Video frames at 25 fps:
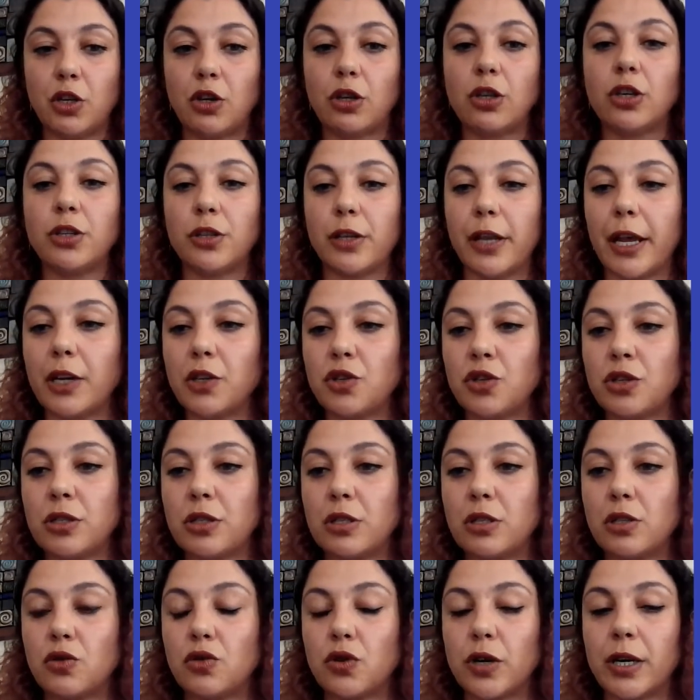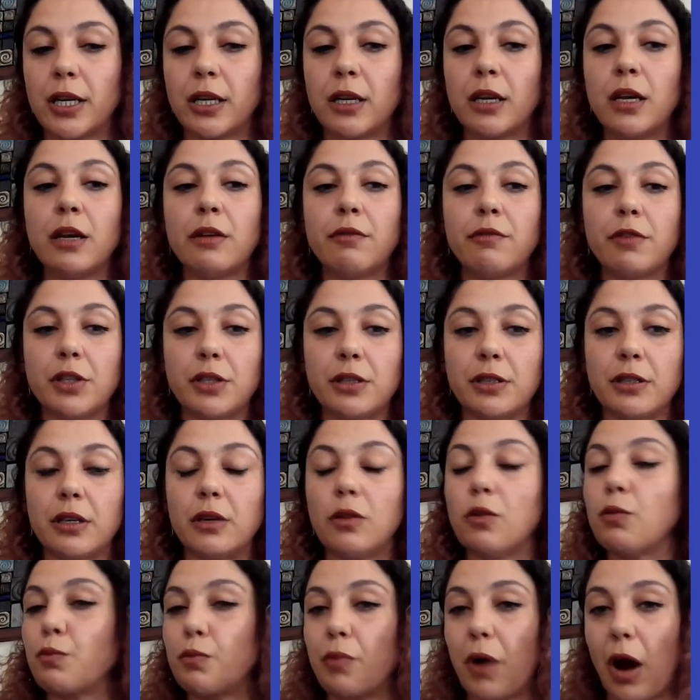and your connection string with
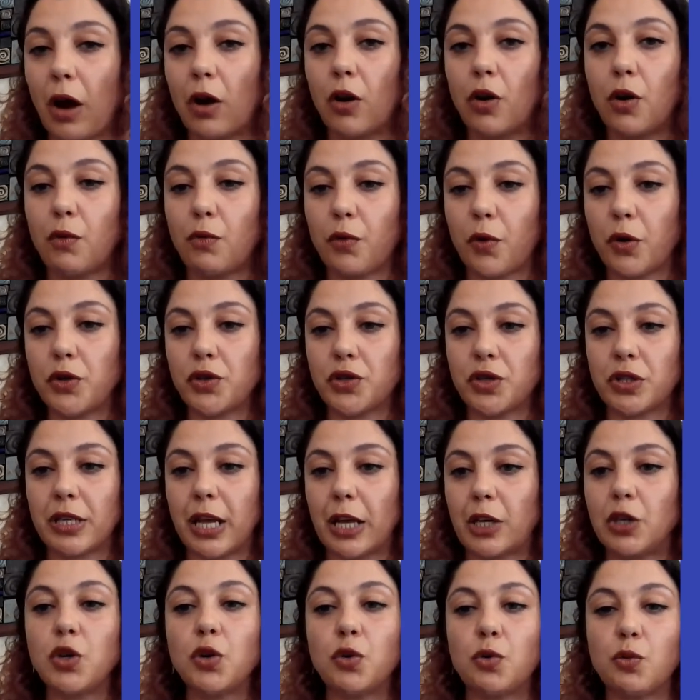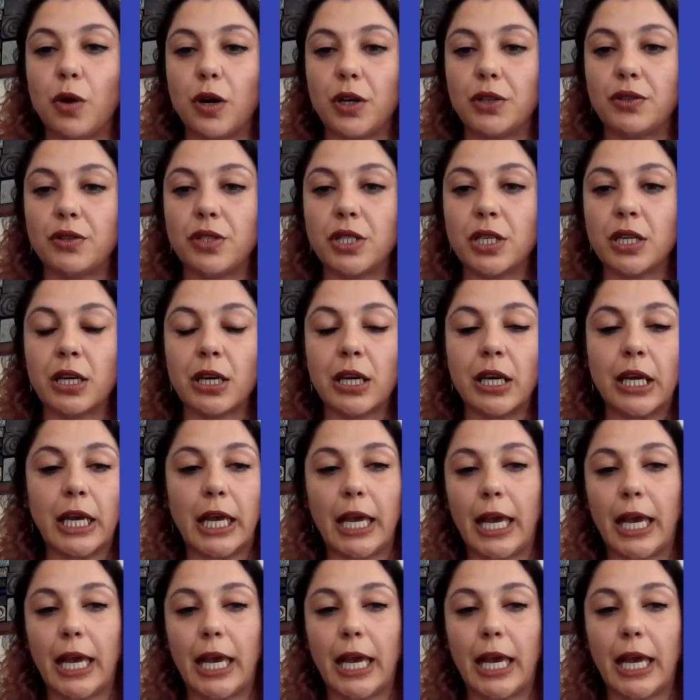the Umbraco version that you want.